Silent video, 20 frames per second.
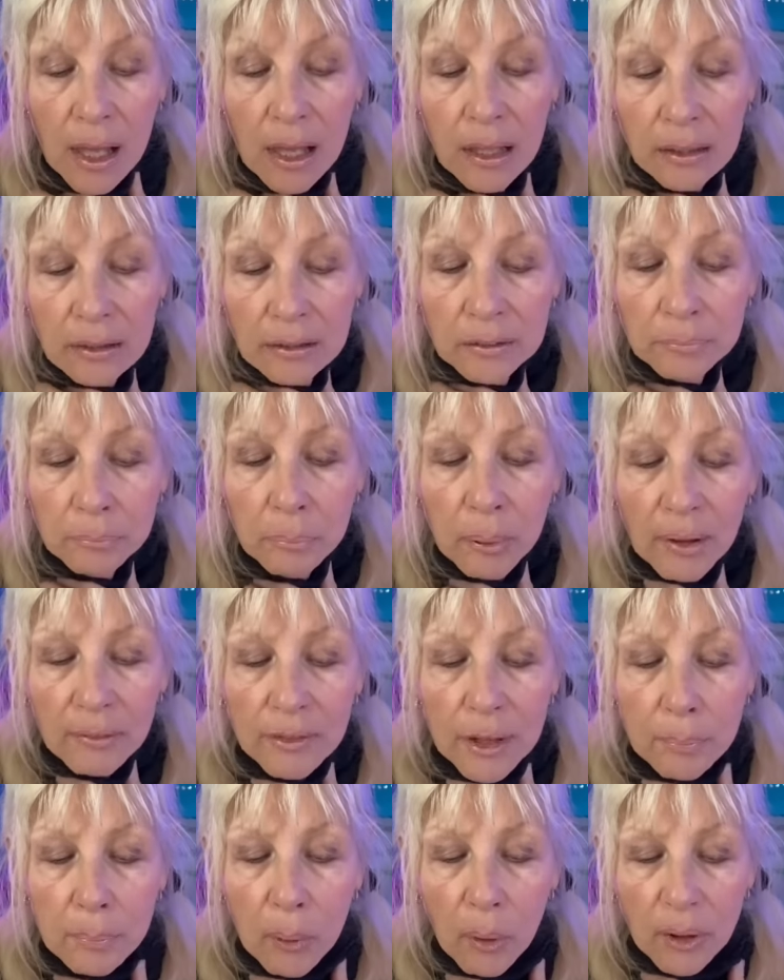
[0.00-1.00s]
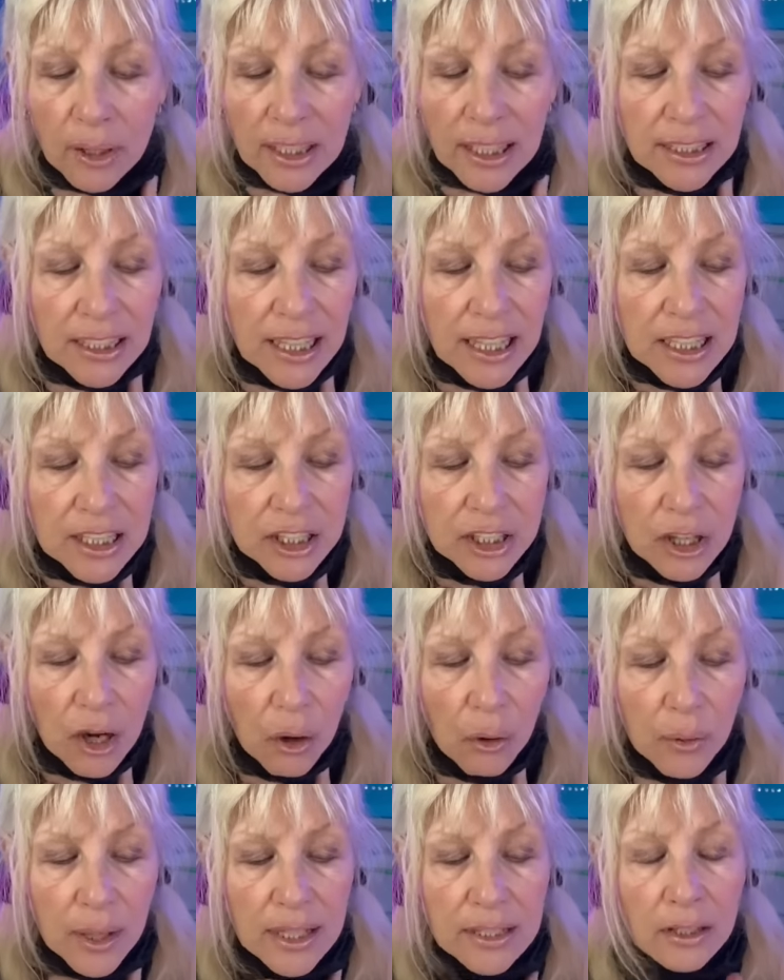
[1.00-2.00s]
but reportedly
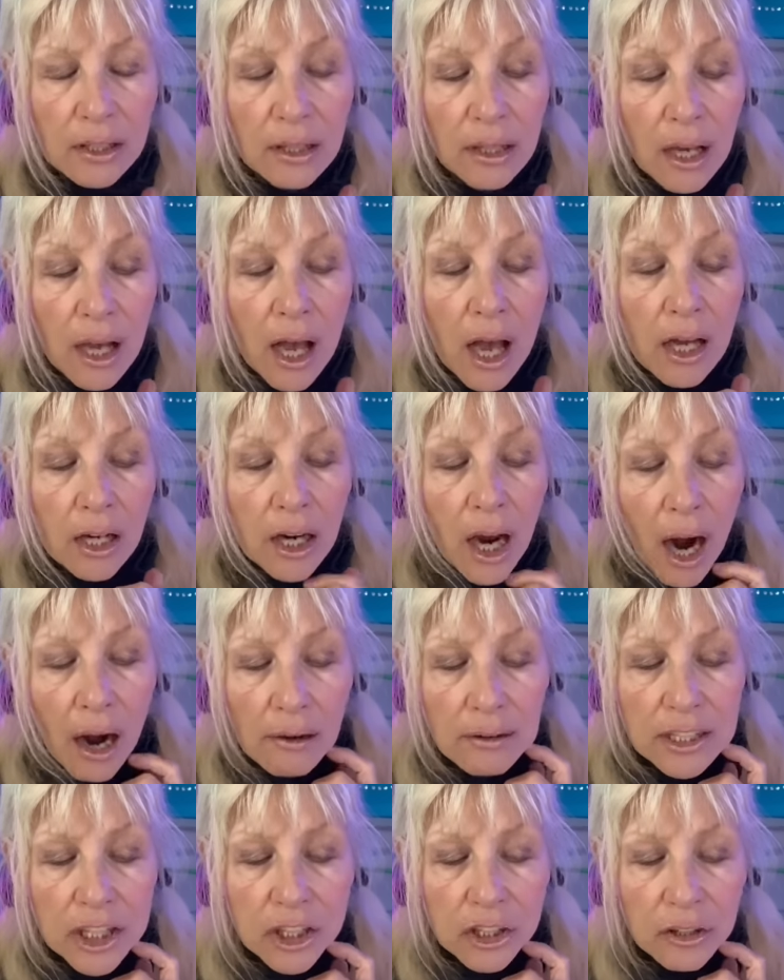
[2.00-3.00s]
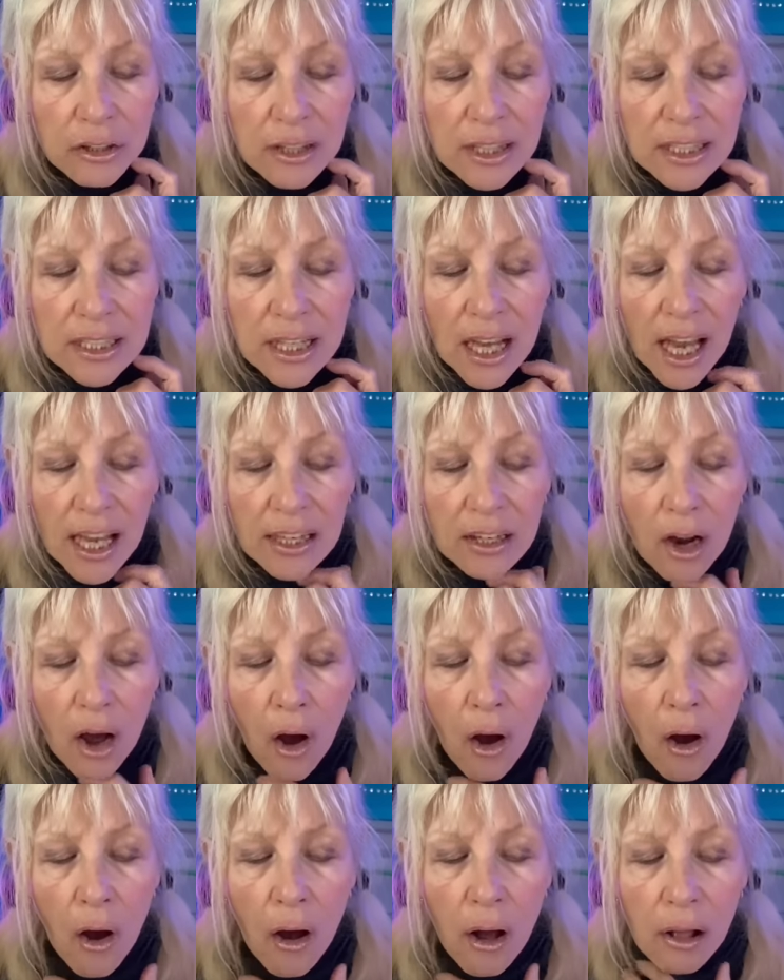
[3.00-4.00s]
so is car insurance and
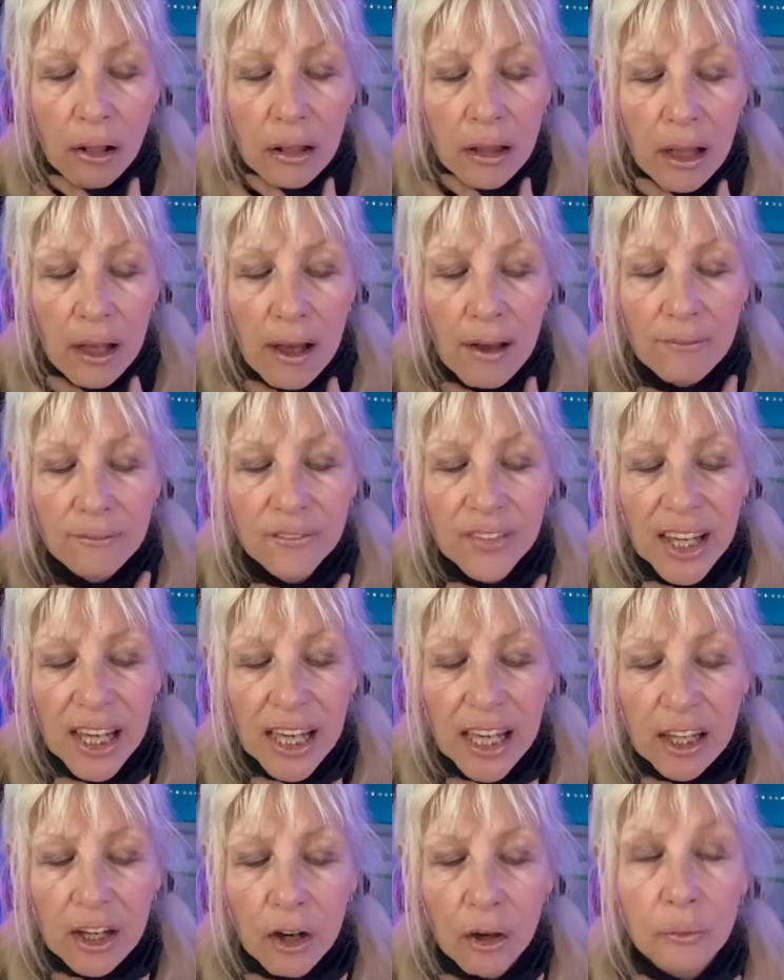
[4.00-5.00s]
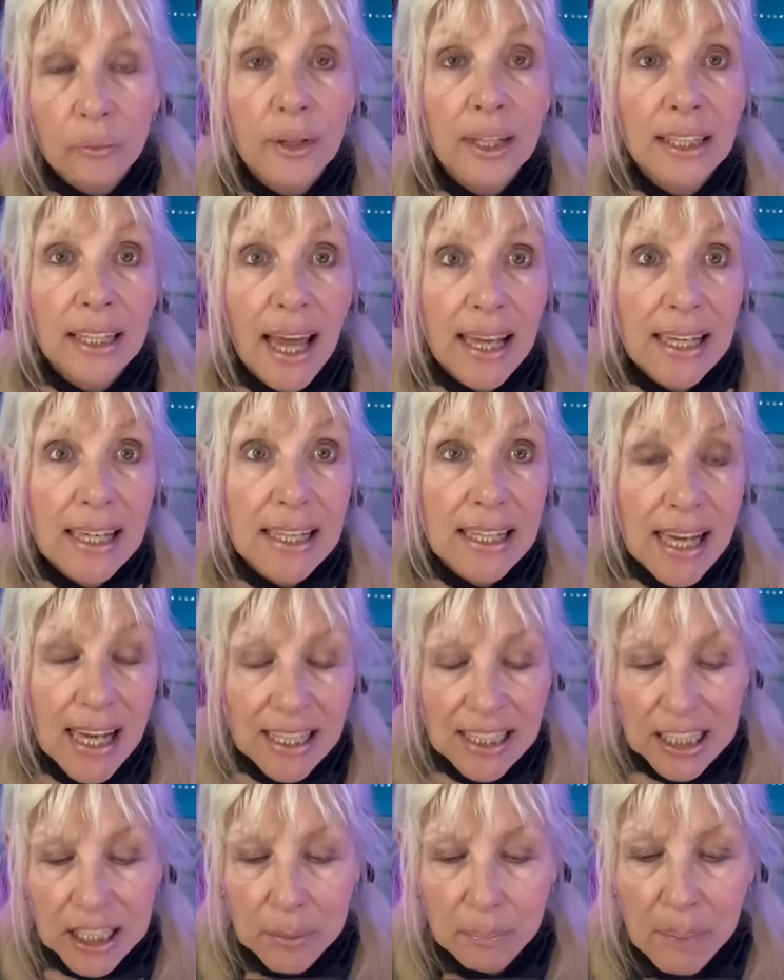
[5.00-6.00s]
all vehicle related
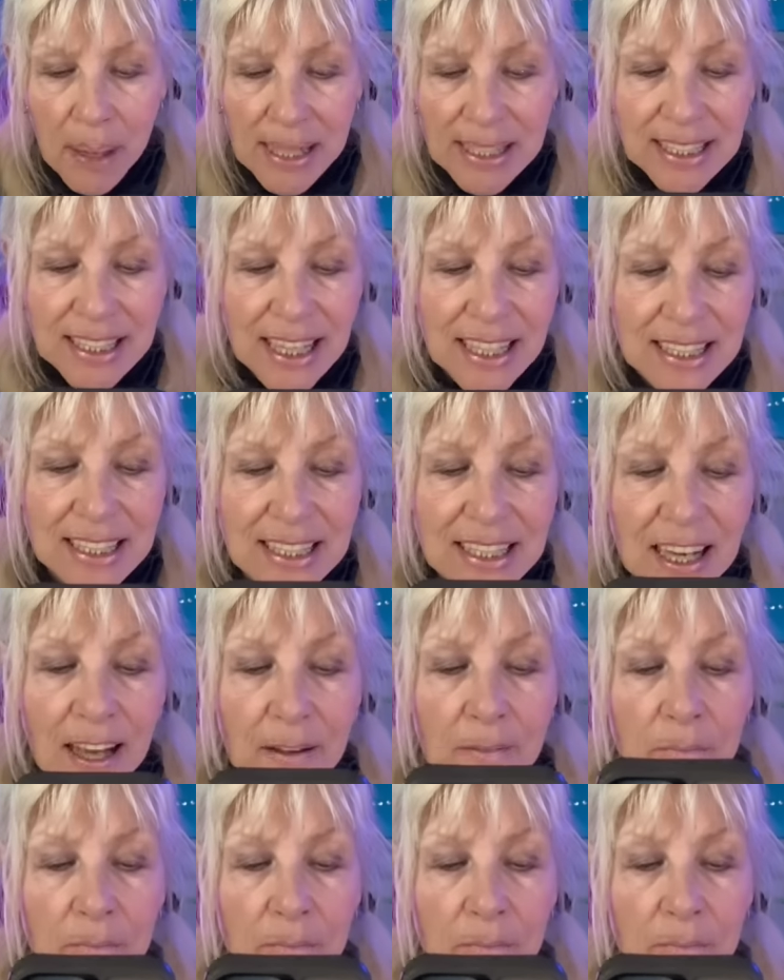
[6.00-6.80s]
expenses.